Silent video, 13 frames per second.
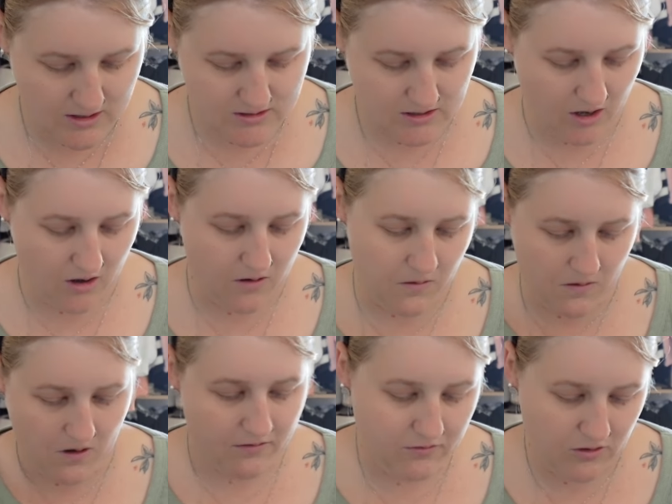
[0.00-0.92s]
So
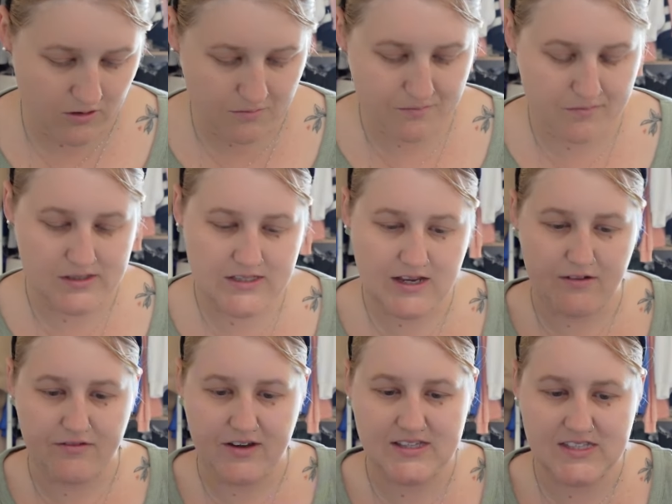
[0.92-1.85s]
I've got
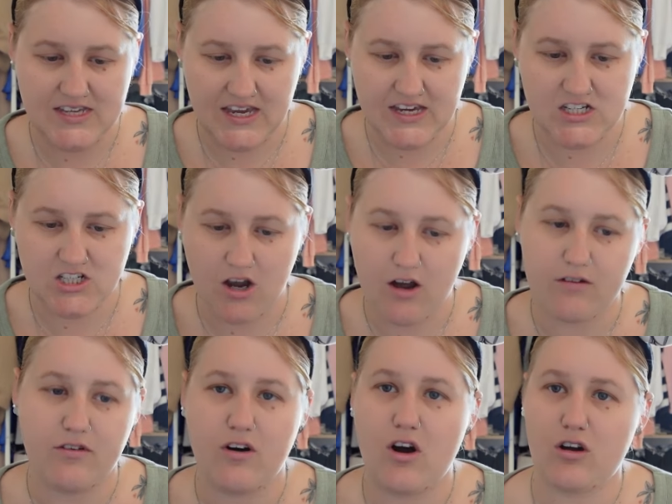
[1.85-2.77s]
myself a t-shirt I
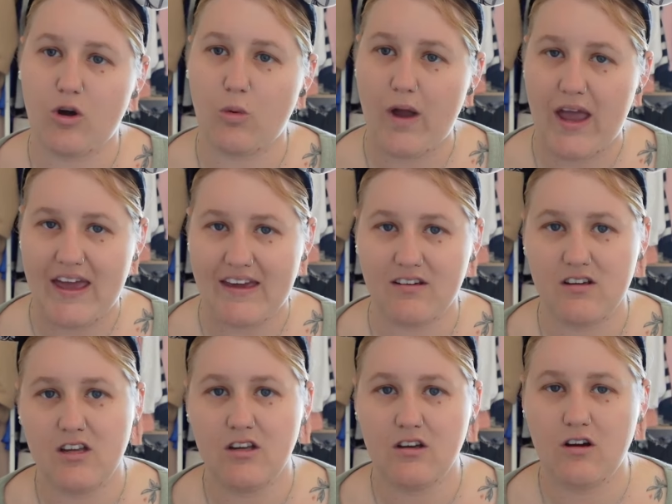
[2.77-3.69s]
thought I could wear
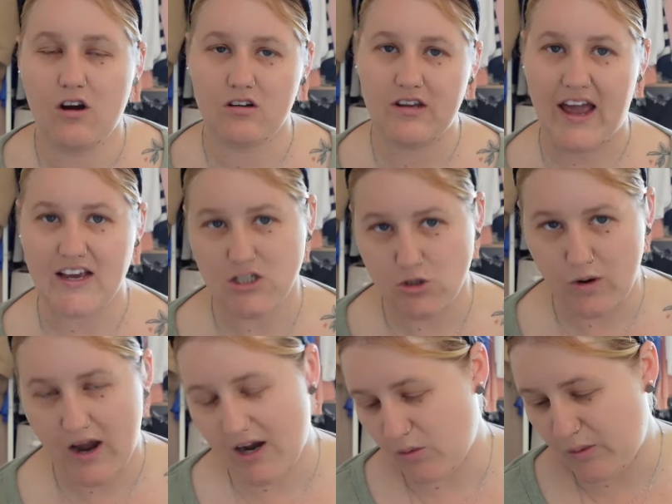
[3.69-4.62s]
on actual
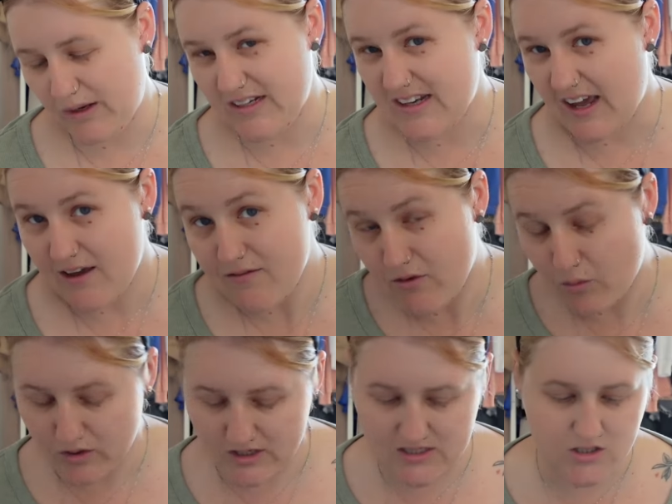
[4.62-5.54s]
Halloween day if I
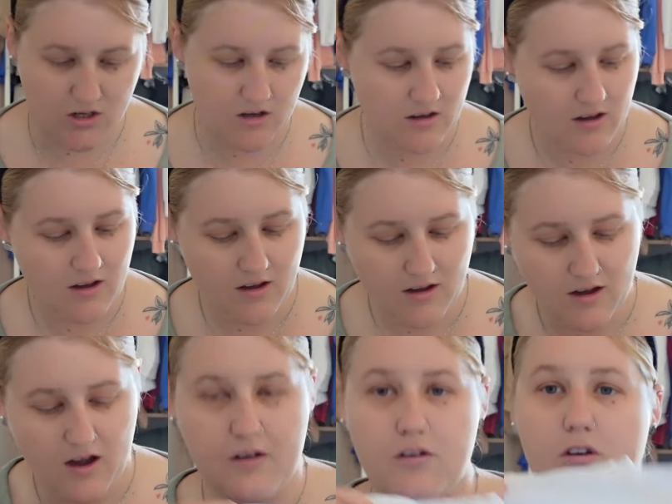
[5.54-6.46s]
wanted to.
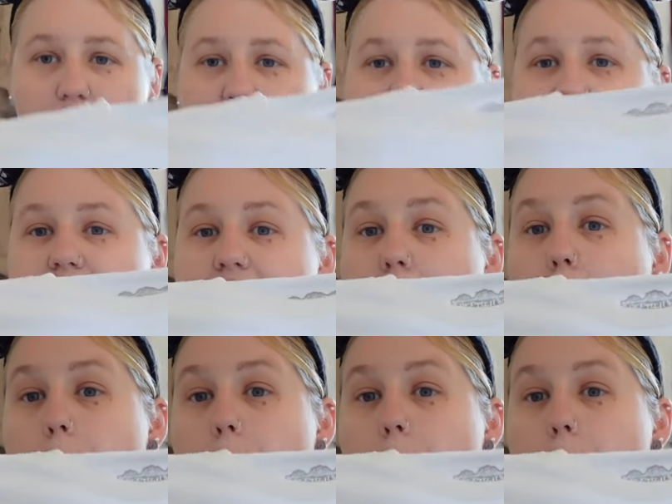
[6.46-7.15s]
I've got this